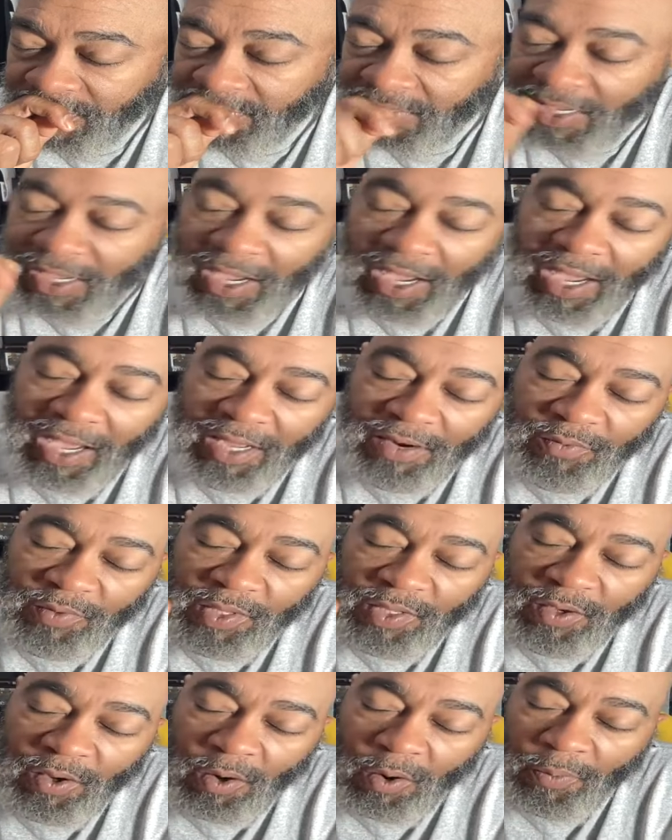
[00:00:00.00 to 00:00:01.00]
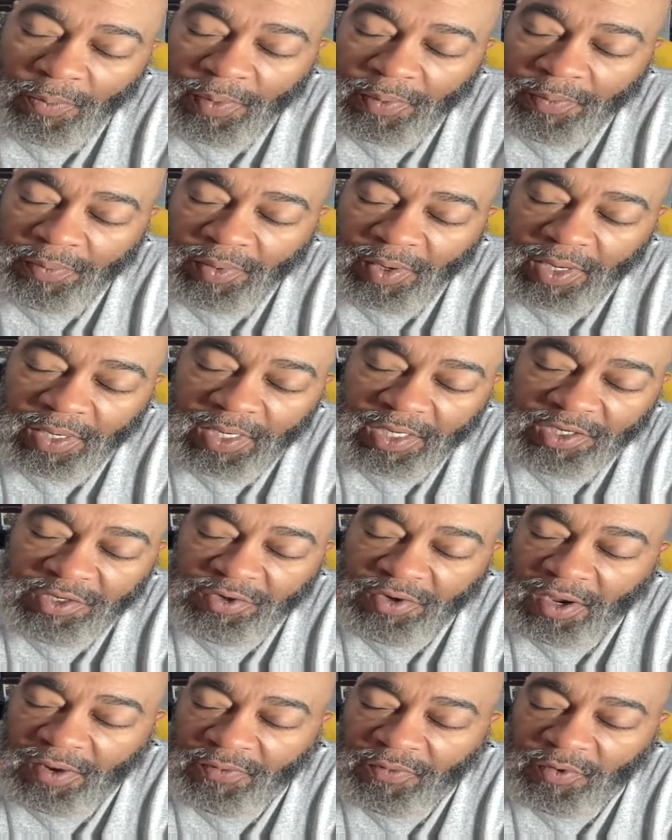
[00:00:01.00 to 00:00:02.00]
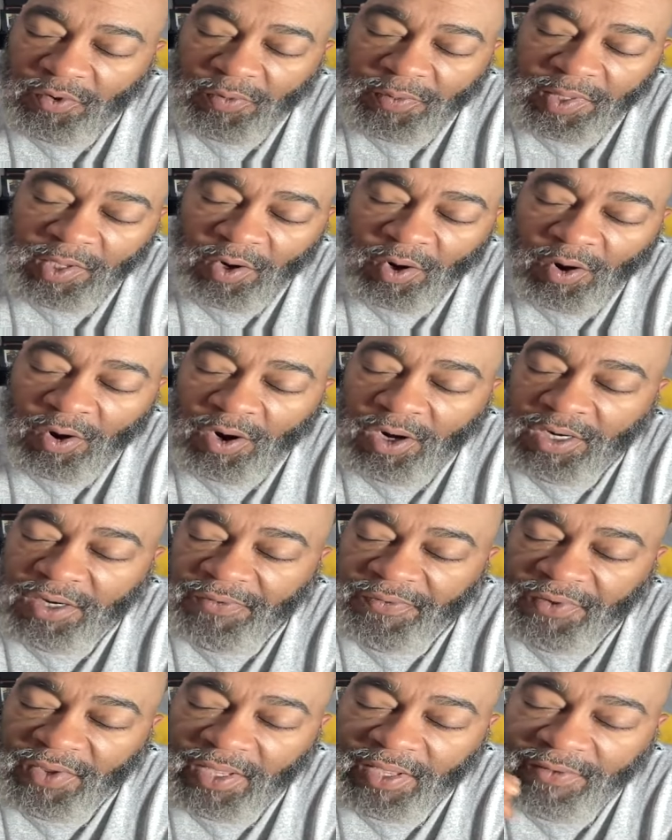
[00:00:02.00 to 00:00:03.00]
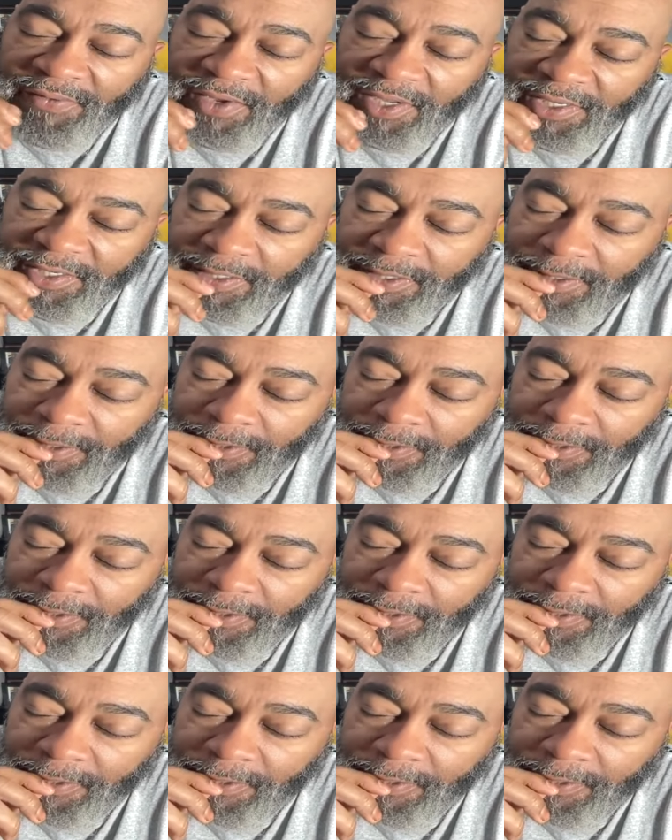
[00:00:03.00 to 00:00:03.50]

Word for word: God, we hope and pray that you have room in your heart to forgive us.